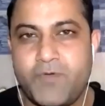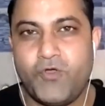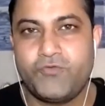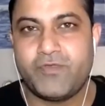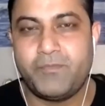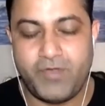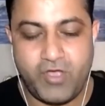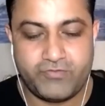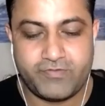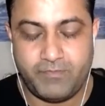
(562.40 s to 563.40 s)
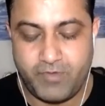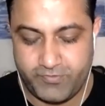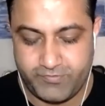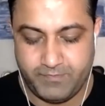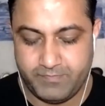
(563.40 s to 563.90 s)
Awesome, awesome,
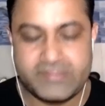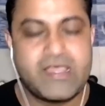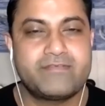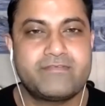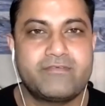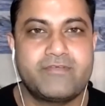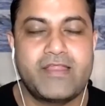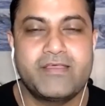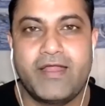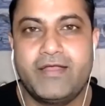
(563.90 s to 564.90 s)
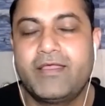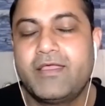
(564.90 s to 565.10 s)
awesome. That's really great.